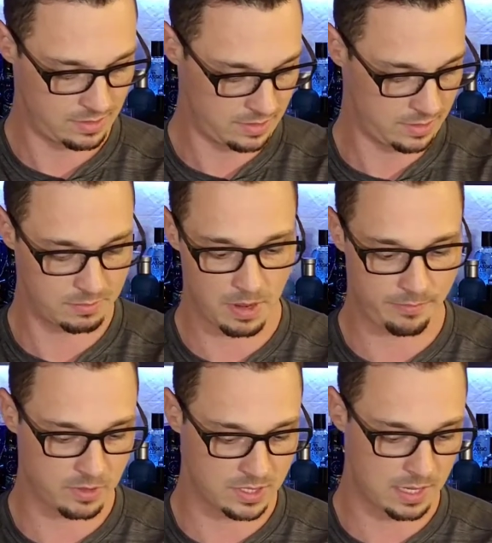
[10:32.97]
this isn't my
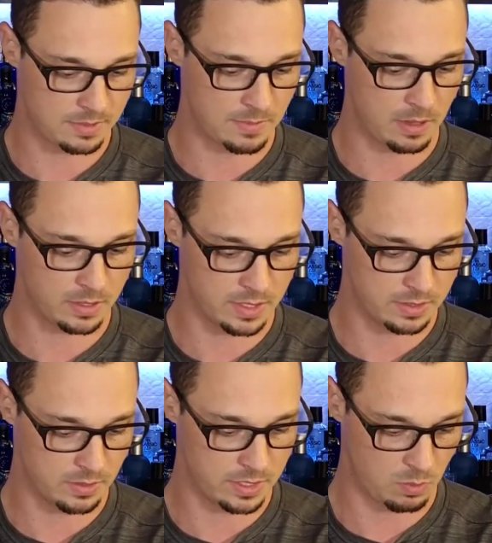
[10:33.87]
first time smelling this,
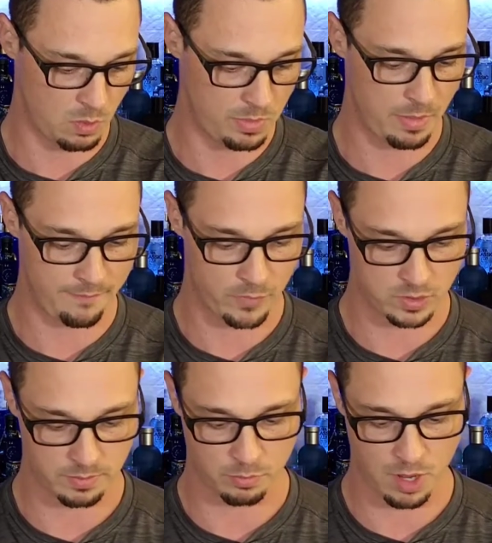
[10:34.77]
so this won't be my
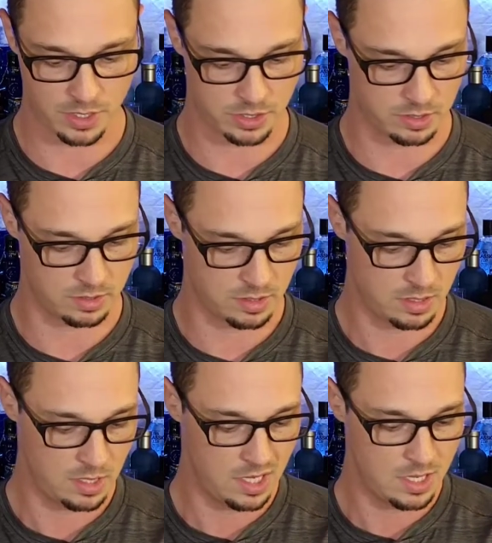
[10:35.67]
first impression.
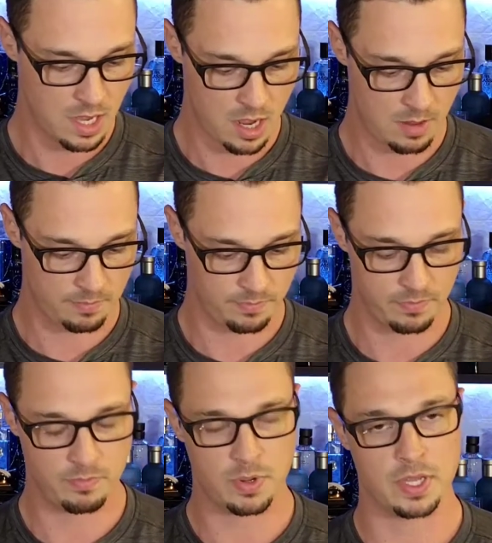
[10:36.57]
Um,
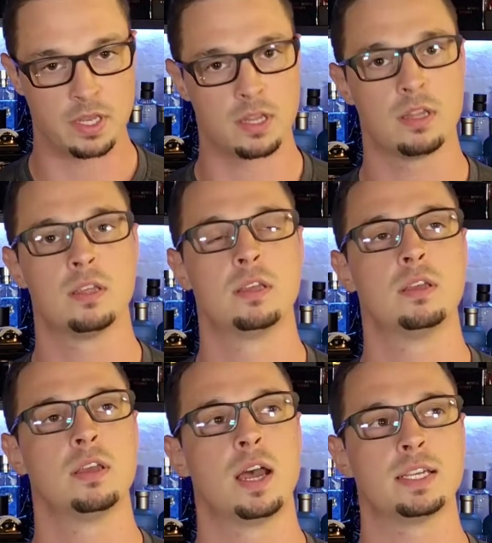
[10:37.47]
but
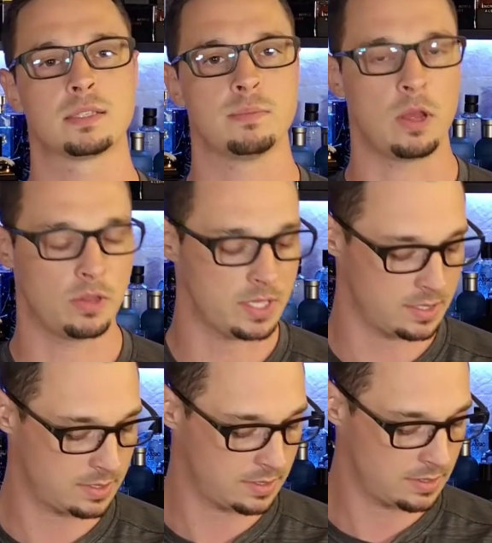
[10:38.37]
I smelled
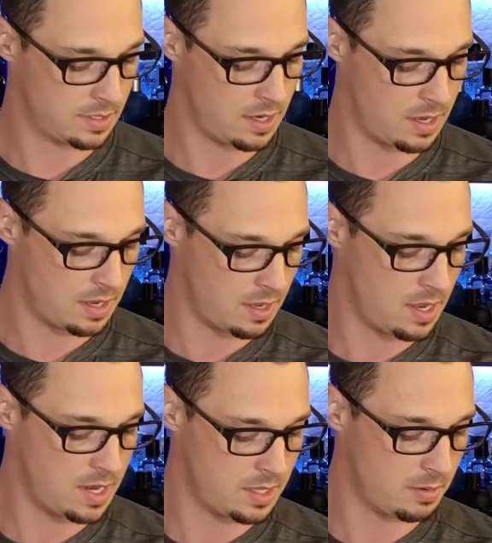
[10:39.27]
this uh,
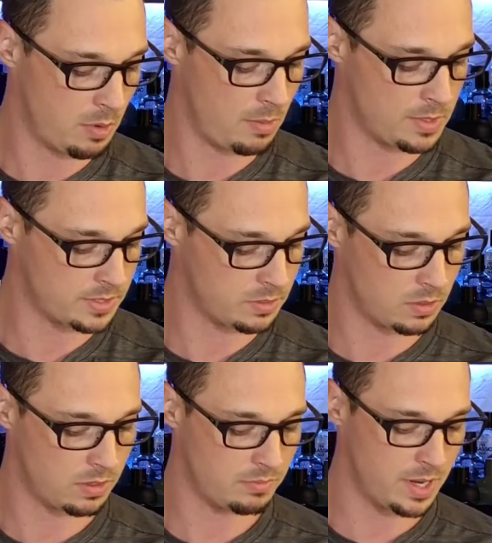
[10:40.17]
in the department
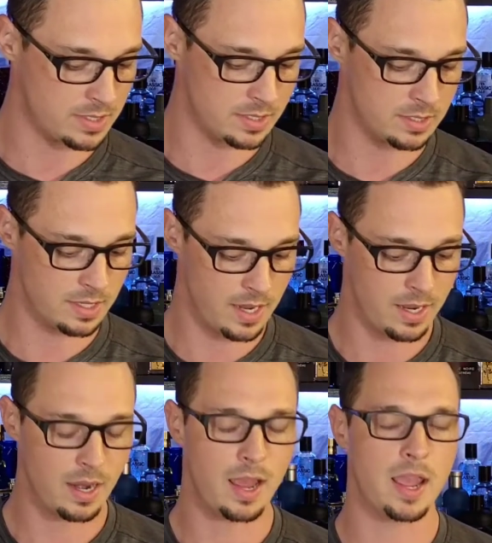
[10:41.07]
store in Macy's
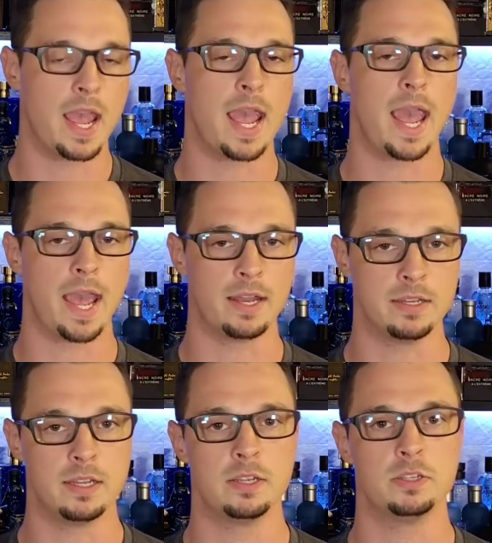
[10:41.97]
and I had
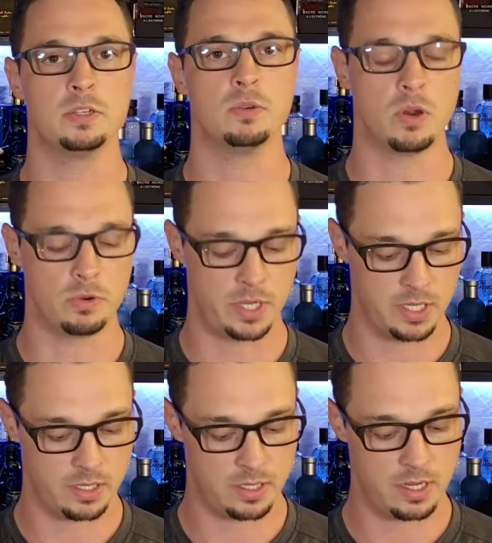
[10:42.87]
to own
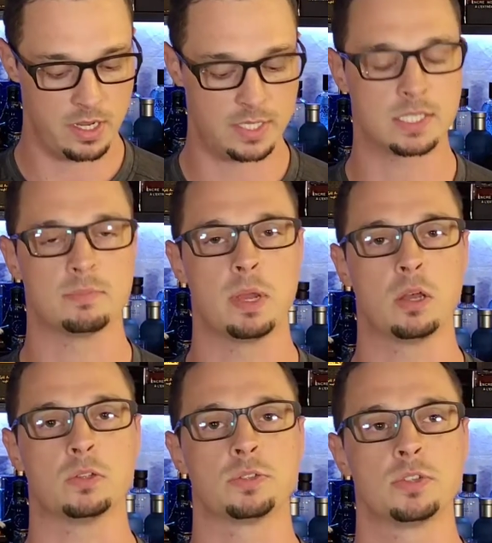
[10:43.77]
it. It
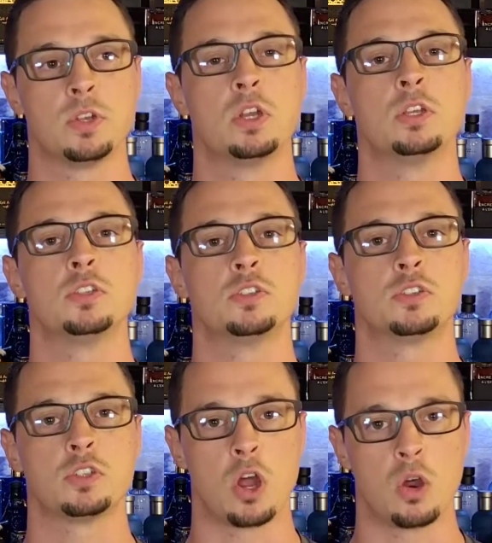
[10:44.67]
smells
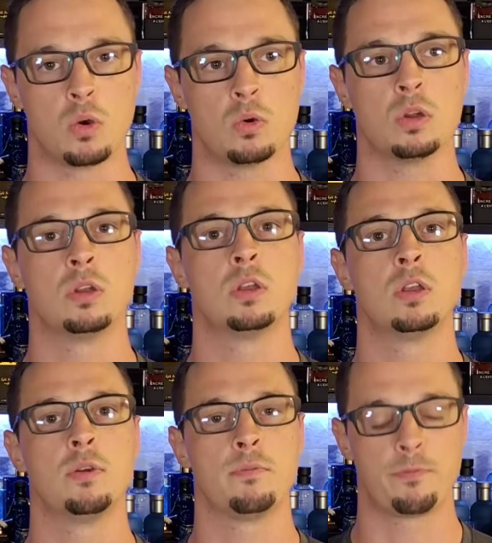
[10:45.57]
so
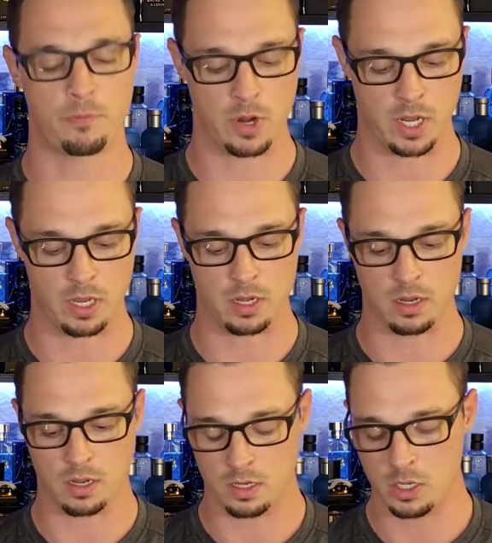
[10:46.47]
freaking
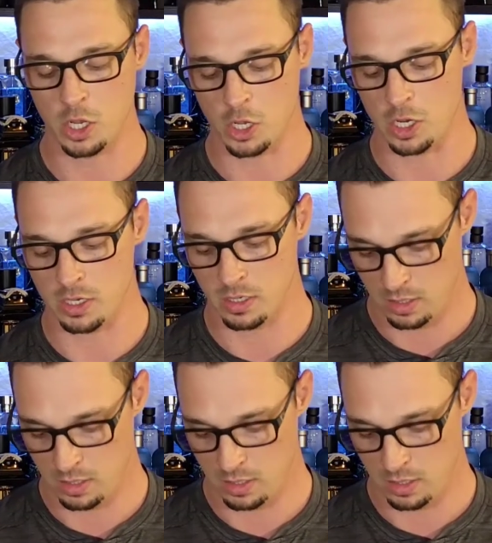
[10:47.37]
good.